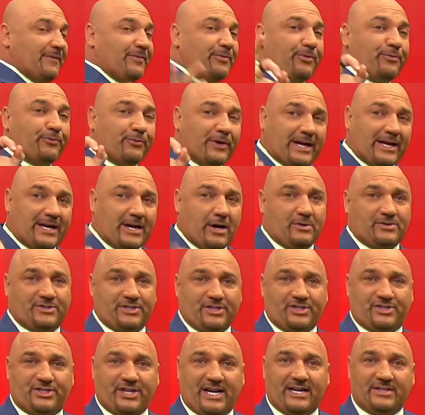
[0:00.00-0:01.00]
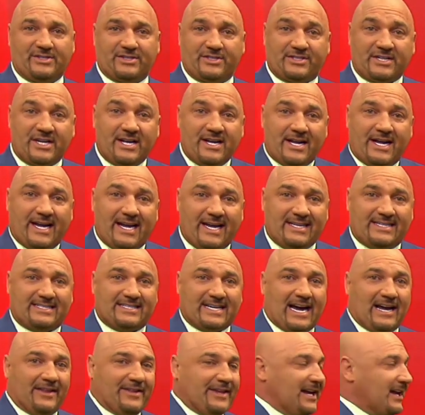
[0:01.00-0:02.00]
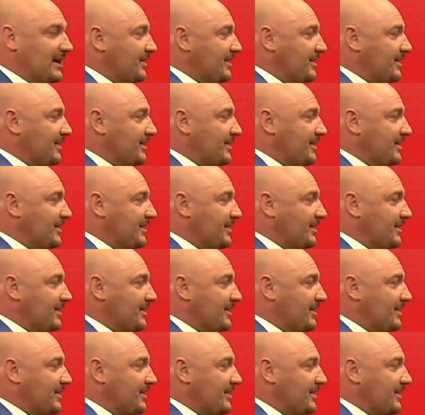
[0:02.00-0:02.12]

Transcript: have three coaching changes inside the